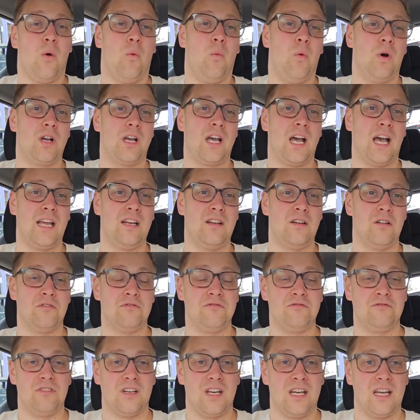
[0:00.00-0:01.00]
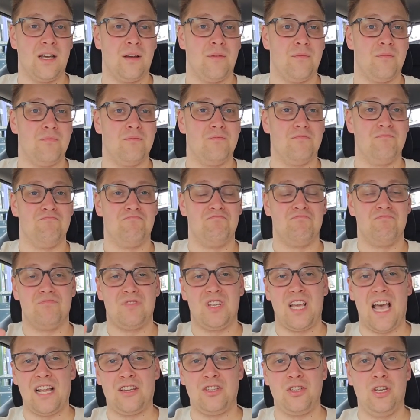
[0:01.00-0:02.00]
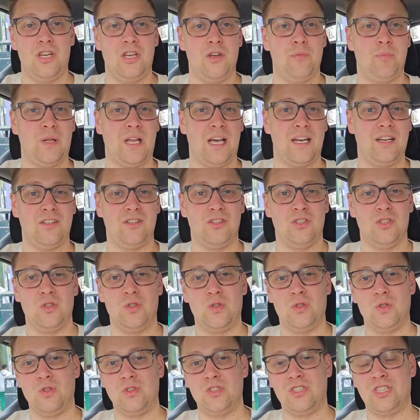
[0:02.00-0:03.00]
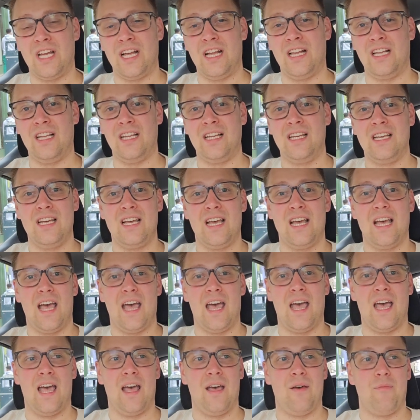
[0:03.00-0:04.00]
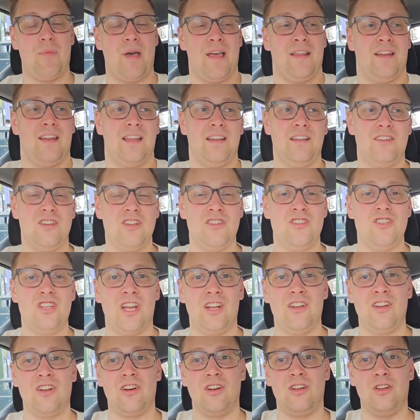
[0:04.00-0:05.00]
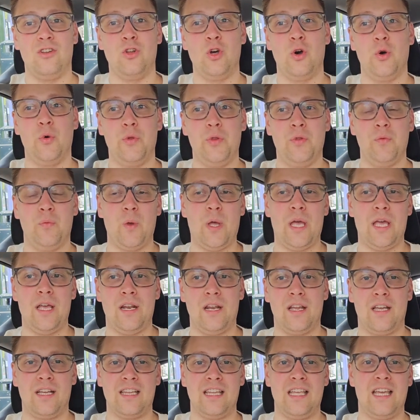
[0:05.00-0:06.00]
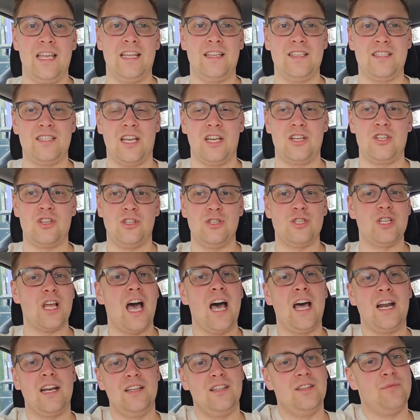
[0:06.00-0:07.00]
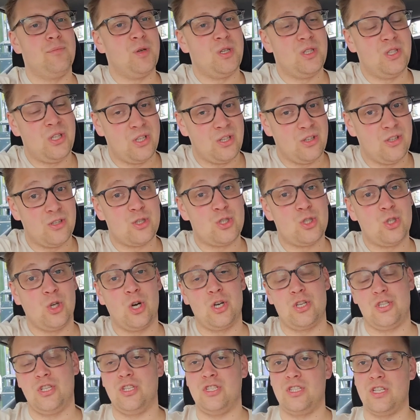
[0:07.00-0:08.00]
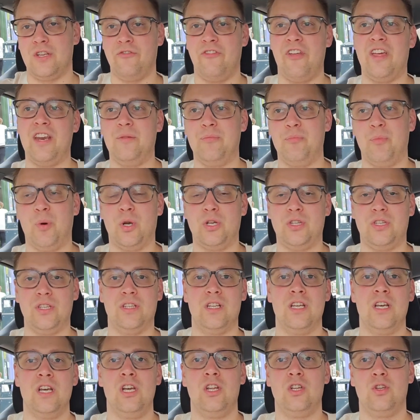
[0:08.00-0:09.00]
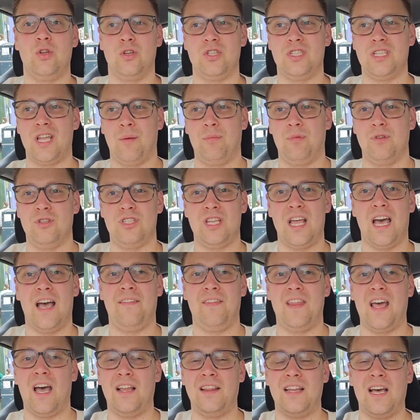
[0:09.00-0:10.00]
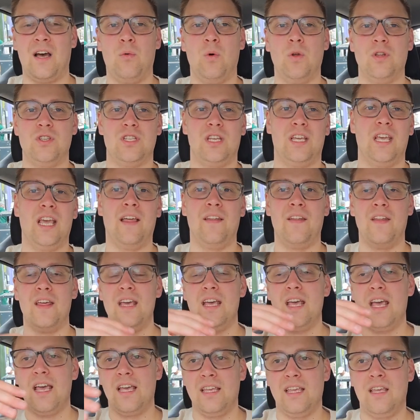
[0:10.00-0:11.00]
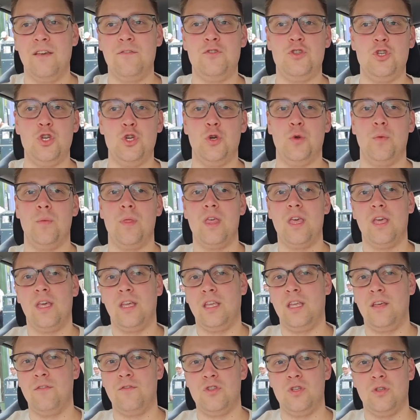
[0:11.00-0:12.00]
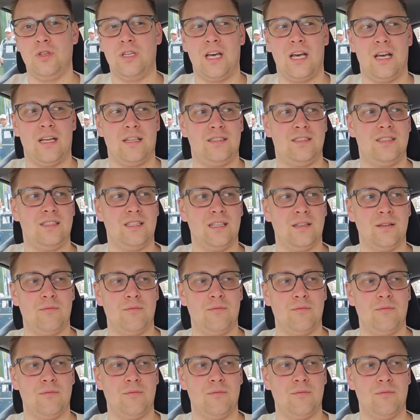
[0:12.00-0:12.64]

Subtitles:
kind of category you're planning to sell, and then in general, knowing where clearance sections are in particular stores is very important to establish that. That once again gives you that